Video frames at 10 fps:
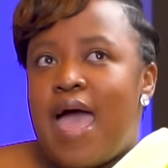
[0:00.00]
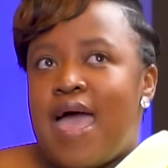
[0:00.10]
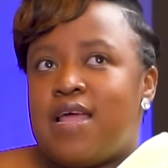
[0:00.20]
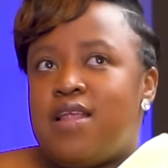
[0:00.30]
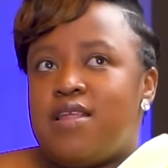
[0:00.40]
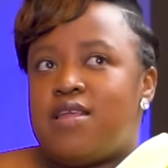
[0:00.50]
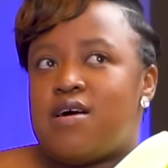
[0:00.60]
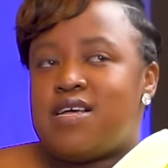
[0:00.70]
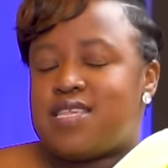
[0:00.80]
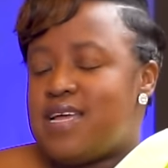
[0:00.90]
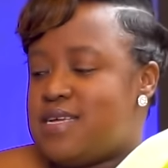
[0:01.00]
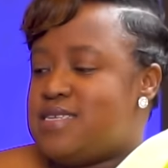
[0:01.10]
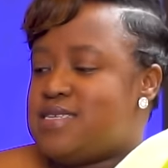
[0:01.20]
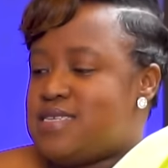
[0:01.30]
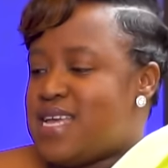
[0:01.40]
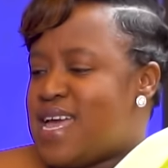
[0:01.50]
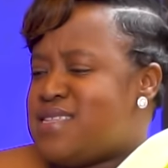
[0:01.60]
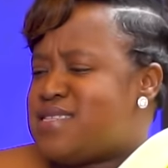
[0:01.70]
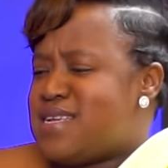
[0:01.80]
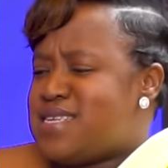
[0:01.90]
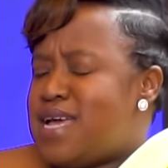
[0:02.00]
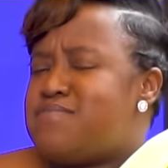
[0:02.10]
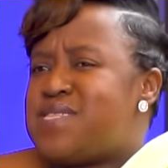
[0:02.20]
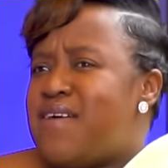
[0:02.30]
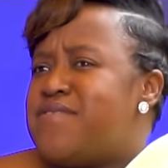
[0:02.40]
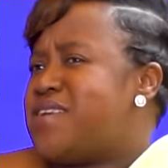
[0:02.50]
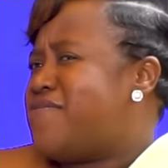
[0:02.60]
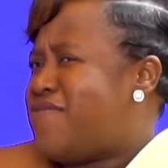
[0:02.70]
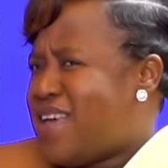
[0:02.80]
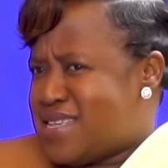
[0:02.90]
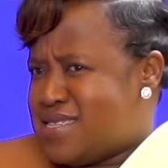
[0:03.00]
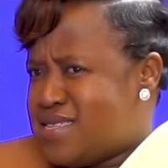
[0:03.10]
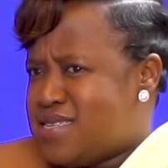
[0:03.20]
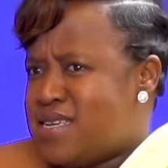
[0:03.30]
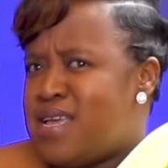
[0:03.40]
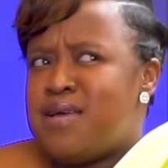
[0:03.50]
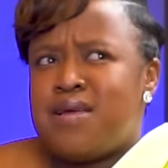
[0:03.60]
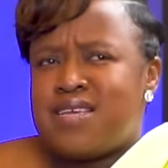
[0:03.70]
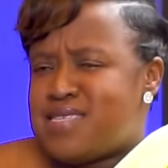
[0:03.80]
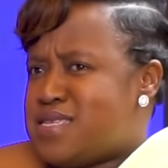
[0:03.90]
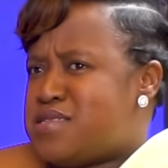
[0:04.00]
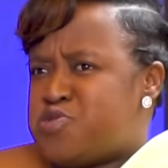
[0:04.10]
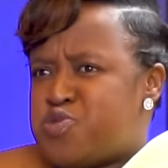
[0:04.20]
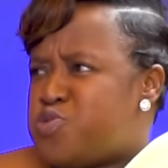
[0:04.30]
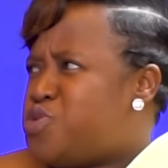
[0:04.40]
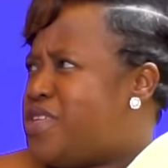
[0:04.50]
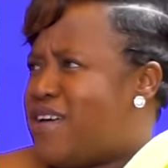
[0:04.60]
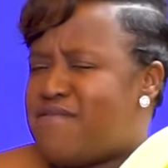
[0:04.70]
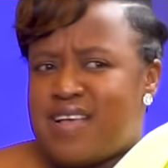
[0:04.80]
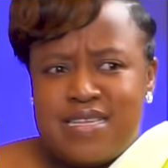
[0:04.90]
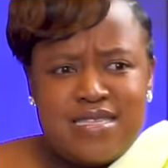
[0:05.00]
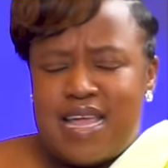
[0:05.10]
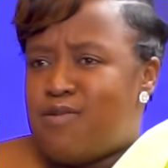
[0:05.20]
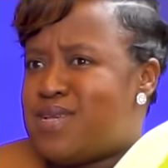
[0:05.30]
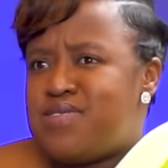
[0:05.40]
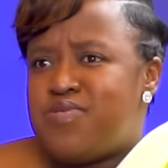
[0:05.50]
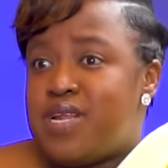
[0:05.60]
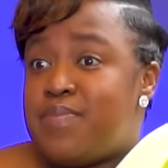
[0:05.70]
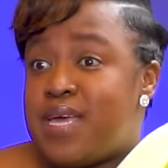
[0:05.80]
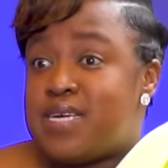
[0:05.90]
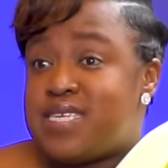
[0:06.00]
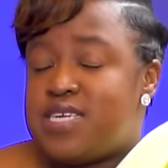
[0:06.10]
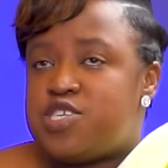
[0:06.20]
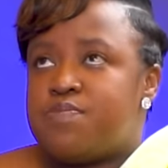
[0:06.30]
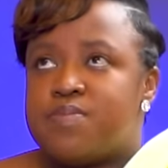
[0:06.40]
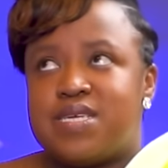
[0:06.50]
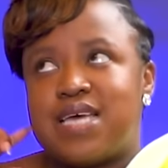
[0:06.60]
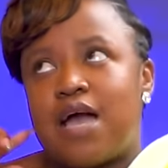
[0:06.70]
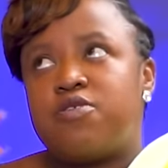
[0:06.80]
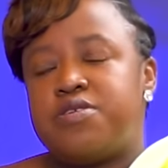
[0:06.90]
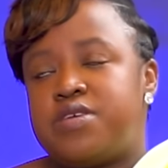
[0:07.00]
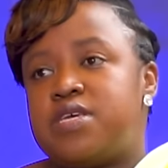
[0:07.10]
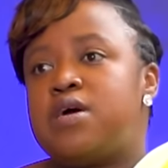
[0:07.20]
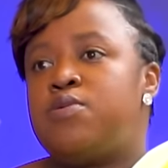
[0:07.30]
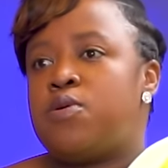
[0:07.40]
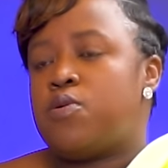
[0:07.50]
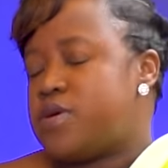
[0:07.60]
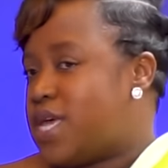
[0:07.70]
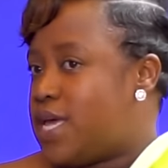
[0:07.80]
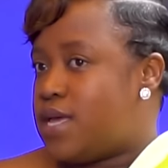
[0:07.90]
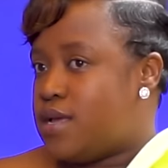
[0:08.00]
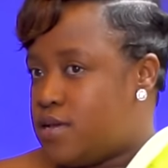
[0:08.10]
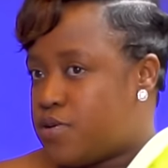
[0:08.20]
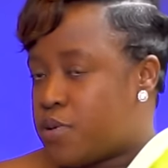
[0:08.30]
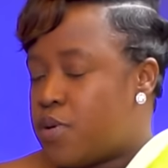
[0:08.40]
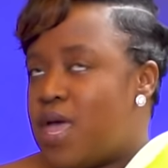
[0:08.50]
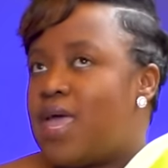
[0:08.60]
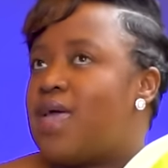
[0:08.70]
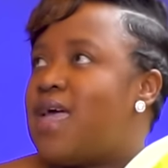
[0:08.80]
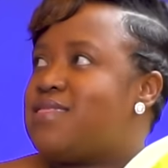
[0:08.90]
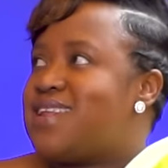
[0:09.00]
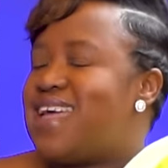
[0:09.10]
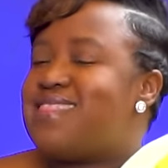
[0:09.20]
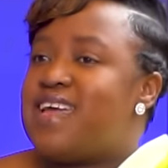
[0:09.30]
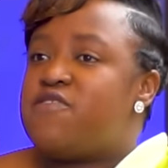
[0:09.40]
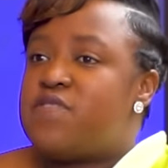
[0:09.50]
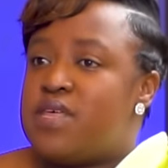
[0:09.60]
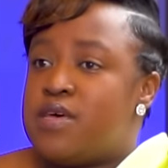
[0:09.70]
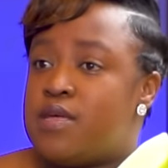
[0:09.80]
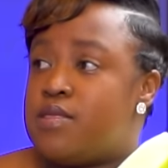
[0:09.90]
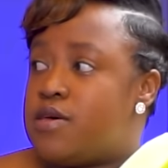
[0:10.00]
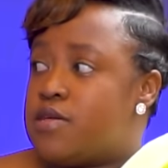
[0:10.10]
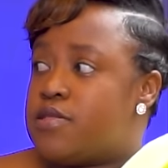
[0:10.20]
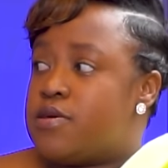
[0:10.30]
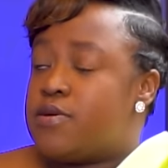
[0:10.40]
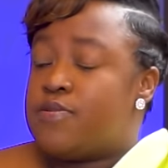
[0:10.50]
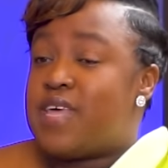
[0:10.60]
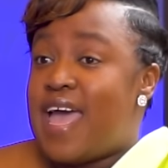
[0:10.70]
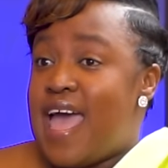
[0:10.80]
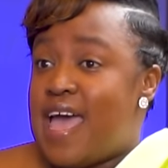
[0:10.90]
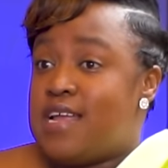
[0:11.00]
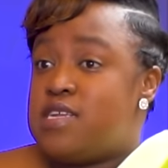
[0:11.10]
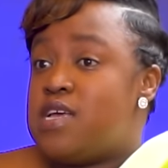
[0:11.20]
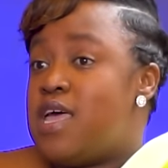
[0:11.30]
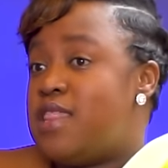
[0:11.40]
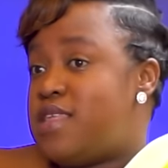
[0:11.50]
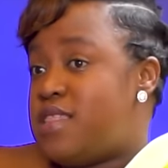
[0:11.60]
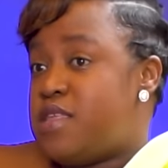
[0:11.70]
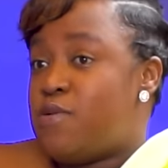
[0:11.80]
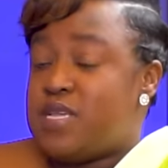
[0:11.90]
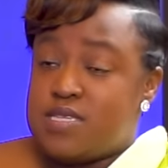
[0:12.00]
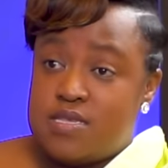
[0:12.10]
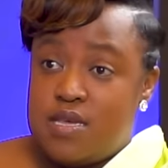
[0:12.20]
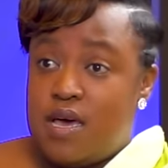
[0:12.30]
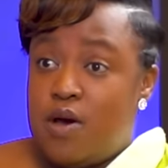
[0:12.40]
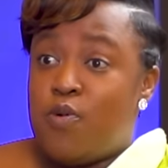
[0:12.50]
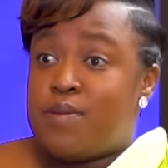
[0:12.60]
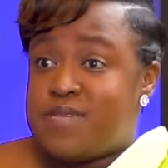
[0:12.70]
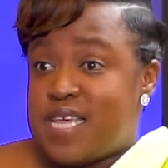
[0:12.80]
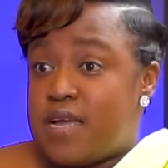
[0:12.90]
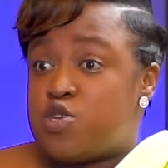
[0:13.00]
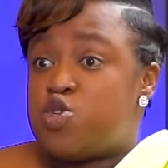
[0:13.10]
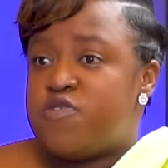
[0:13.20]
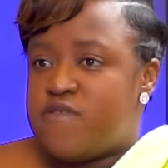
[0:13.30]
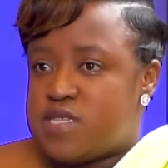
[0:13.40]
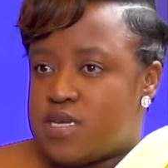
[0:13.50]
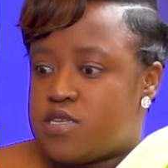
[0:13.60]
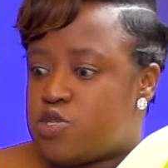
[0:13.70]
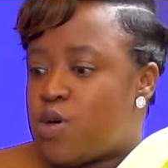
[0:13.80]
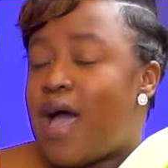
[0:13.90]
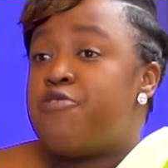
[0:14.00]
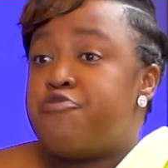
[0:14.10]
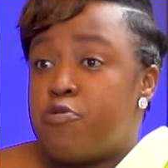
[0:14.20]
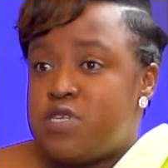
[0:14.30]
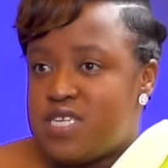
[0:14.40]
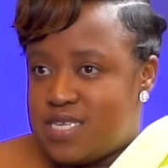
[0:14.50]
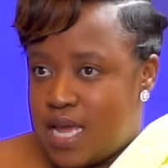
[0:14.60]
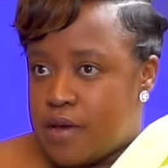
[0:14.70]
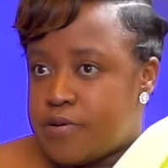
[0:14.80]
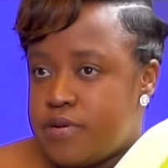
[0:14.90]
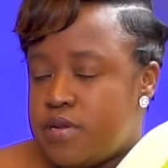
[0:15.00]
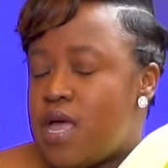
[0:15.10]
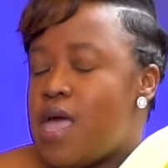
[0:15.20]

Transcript: And as I, the ads at times, they're very fast. Because I saw they are fast, I wasn't really paying attention, but I could hear her, okay, you know. And then at the end of the ad, then there was a website to visit. So I wrote it down,